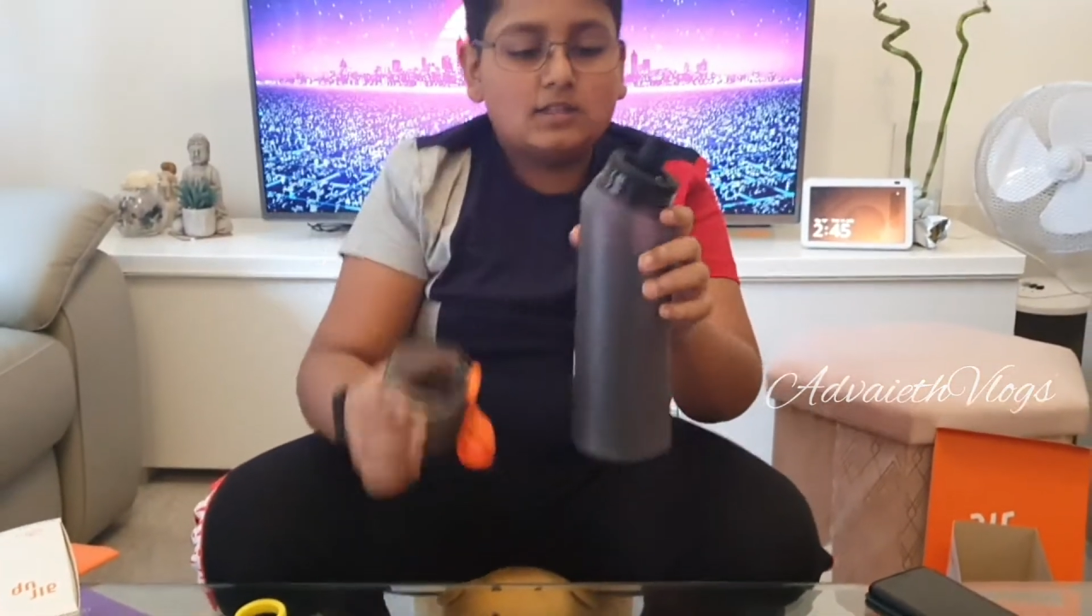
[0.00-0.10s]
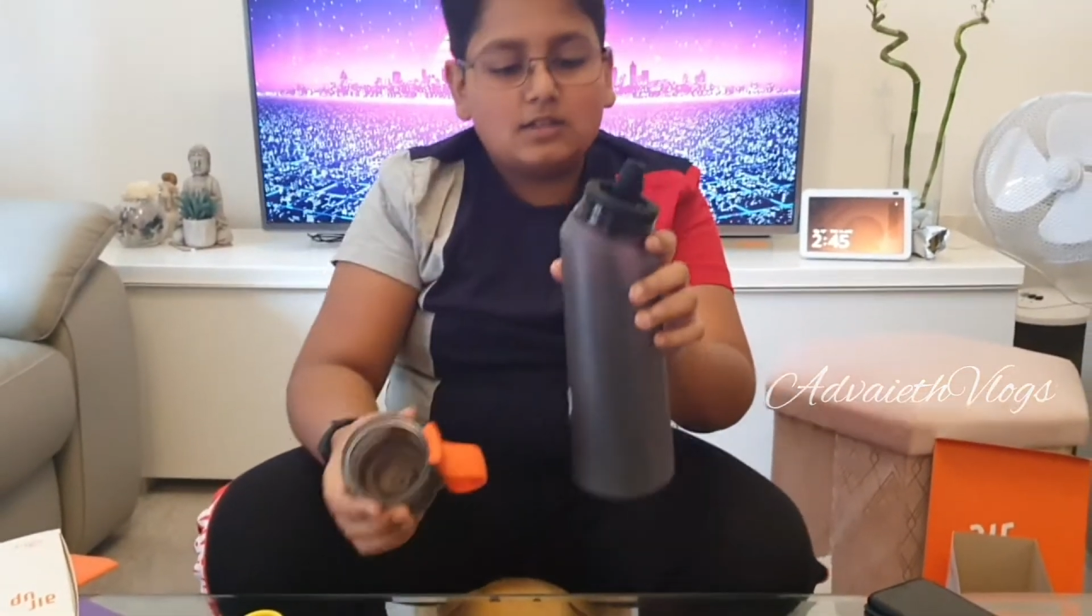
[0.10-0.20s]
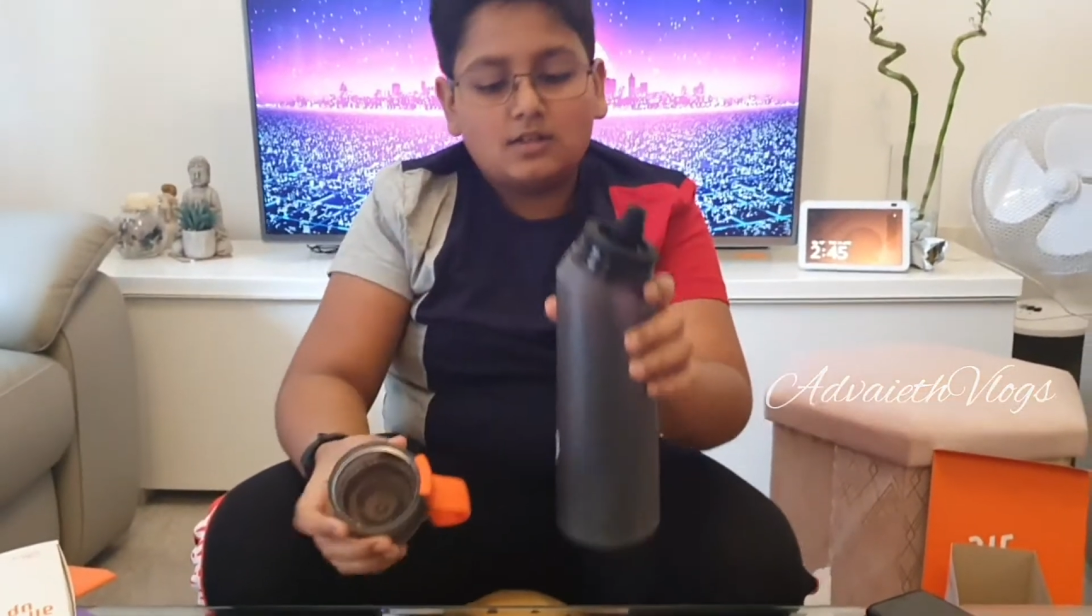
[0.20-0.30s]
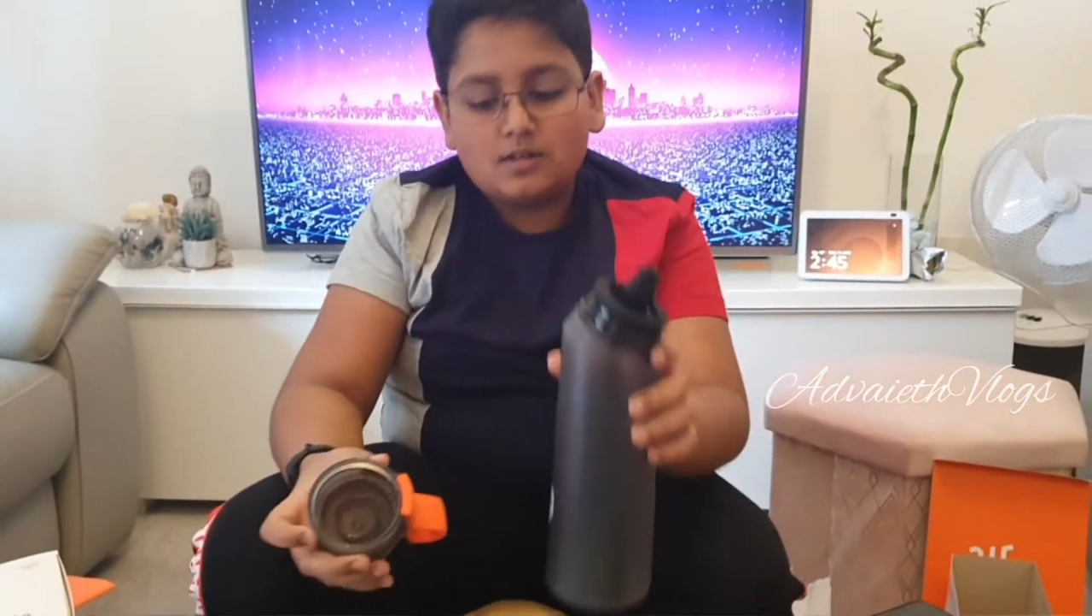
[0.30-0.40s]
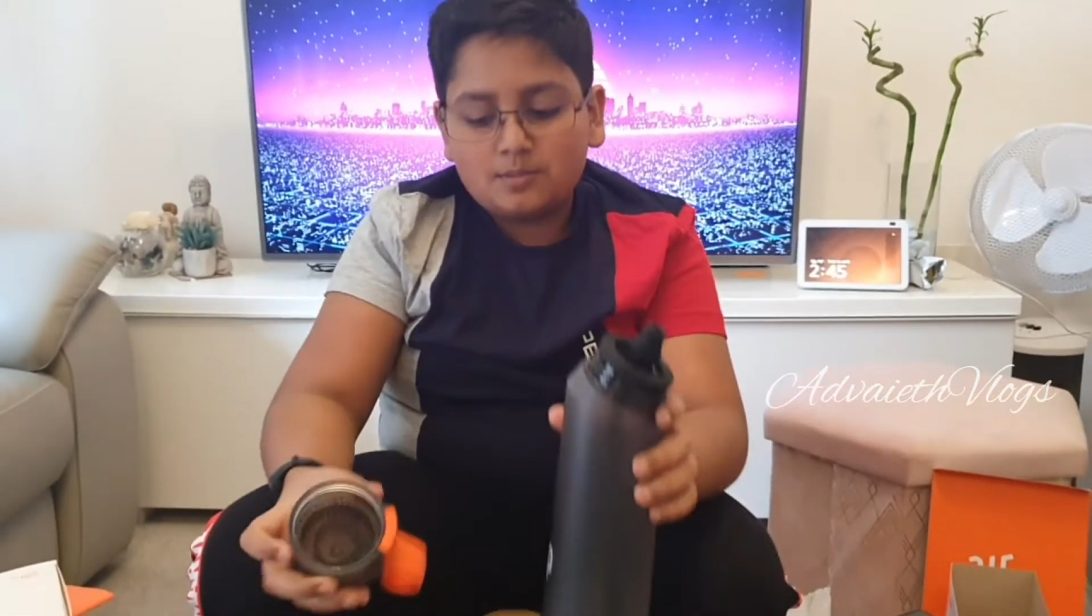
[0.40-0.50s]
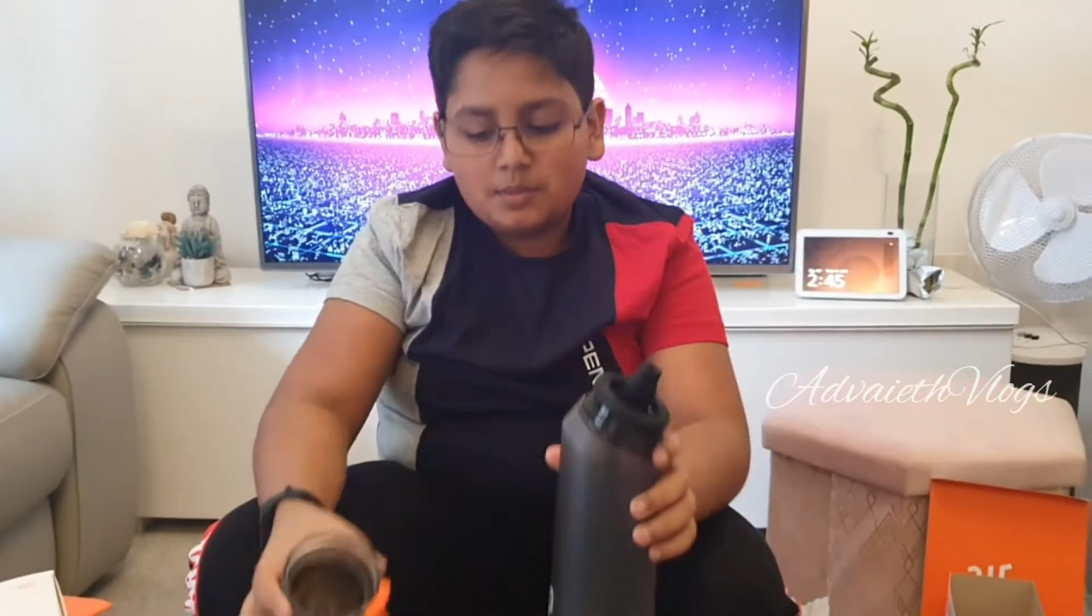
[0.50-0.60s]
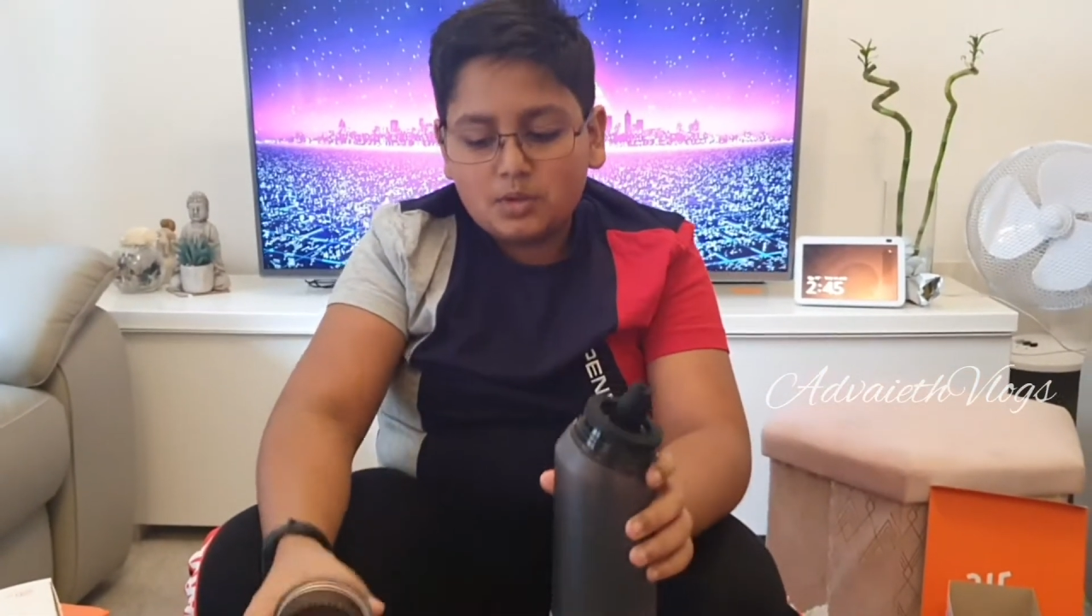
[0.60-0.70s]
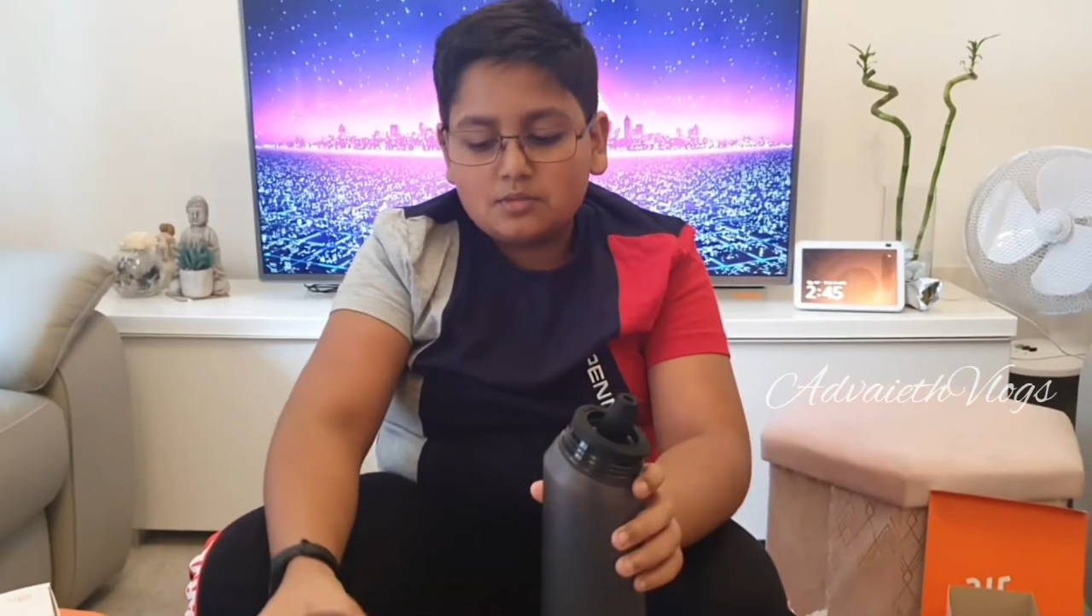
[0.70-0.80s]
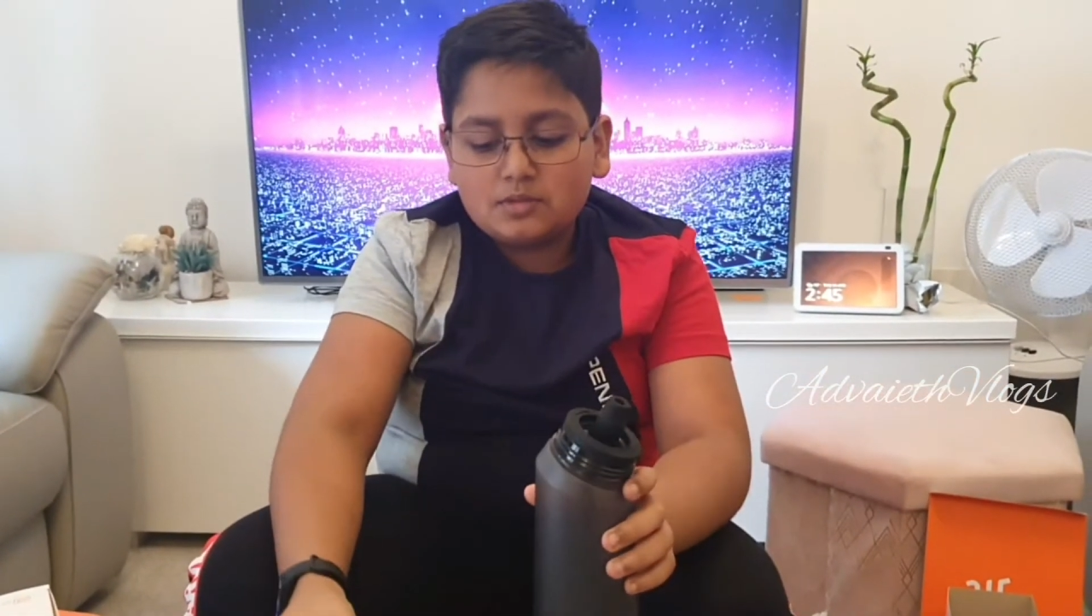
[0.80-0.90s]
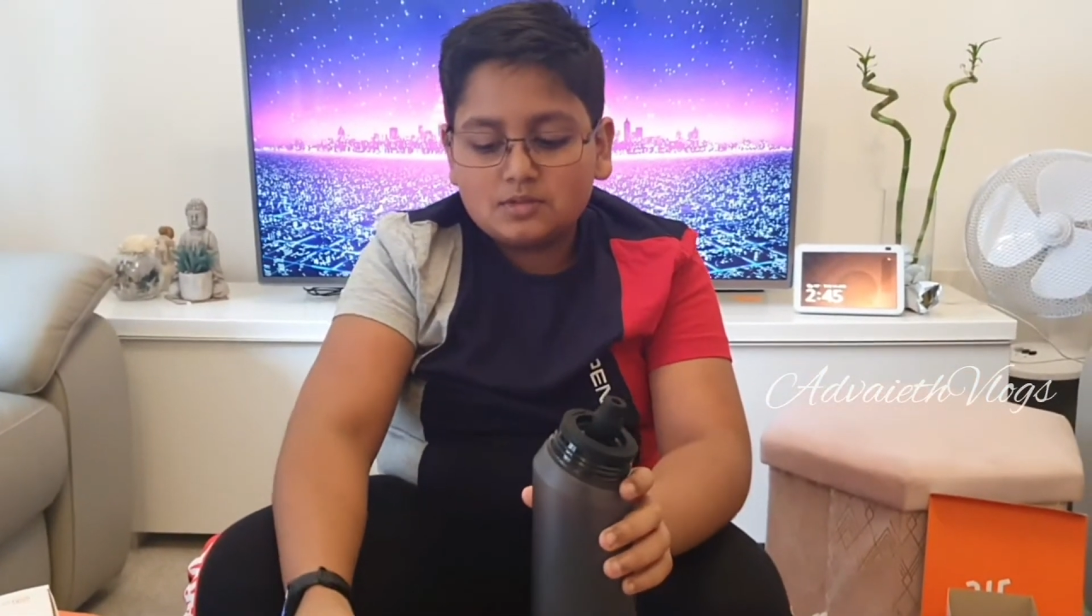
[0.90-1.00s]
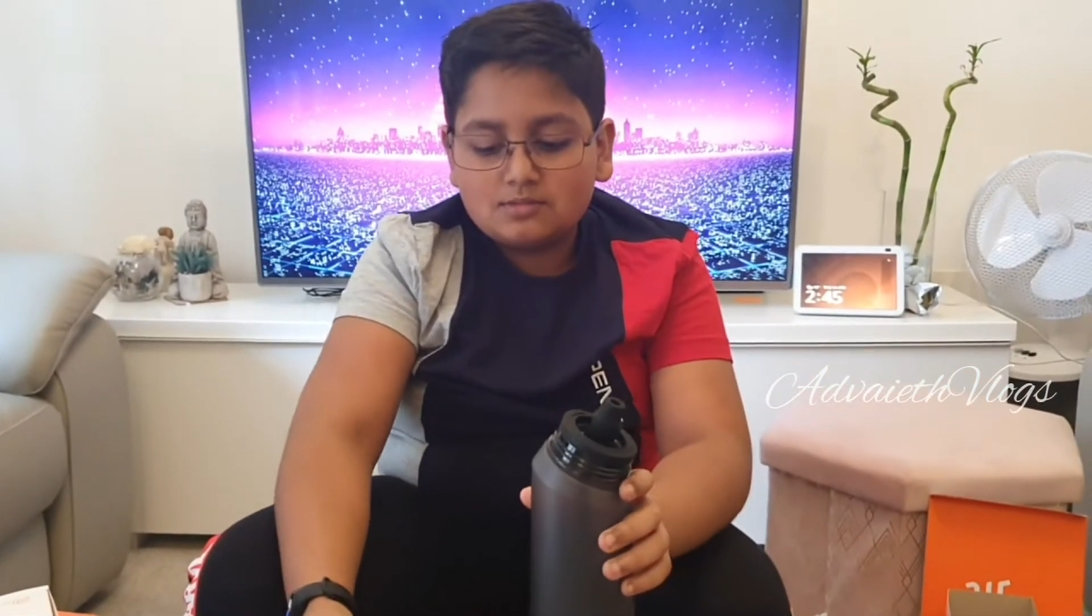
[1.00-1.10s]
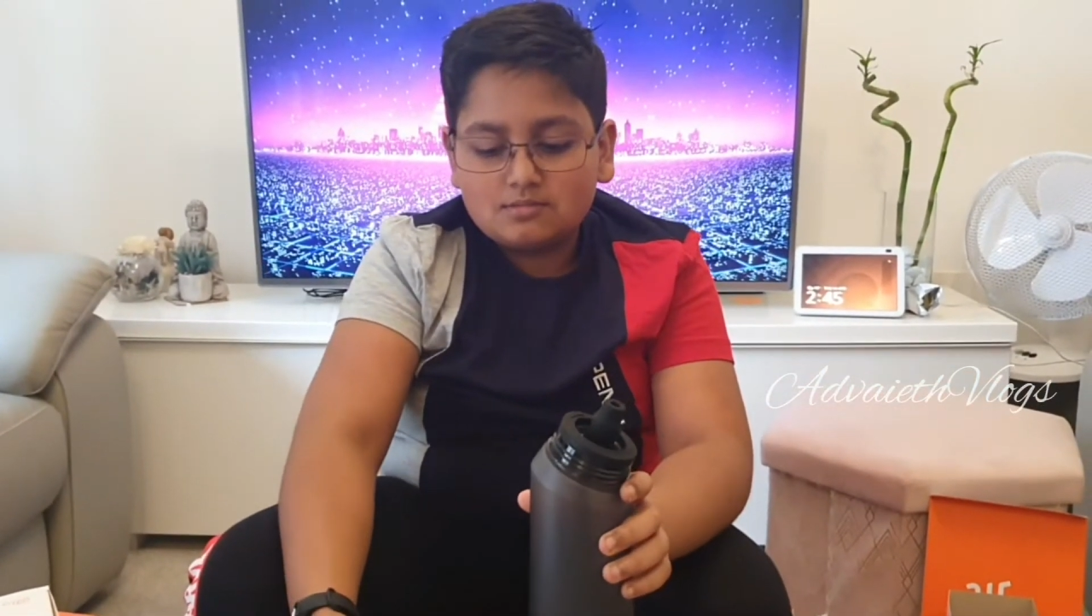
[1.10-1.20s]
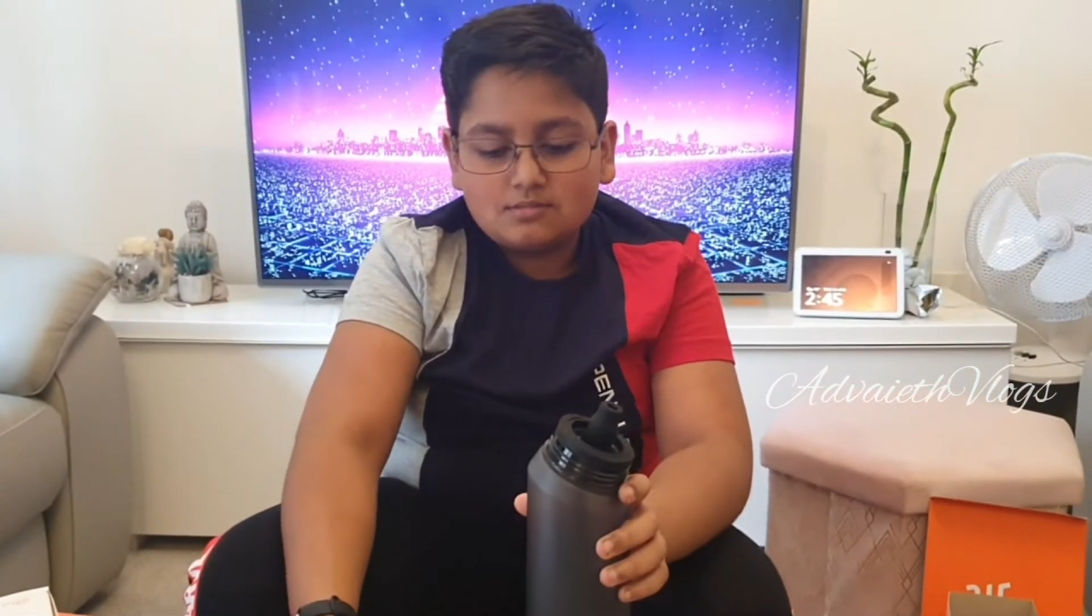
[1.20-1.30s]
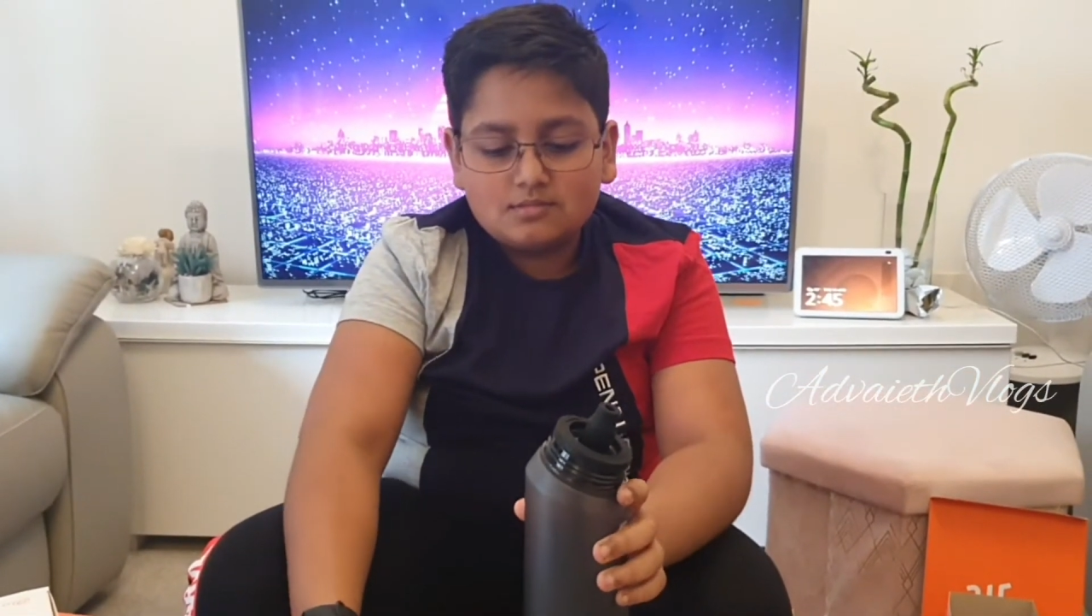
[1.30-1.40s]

a bit of a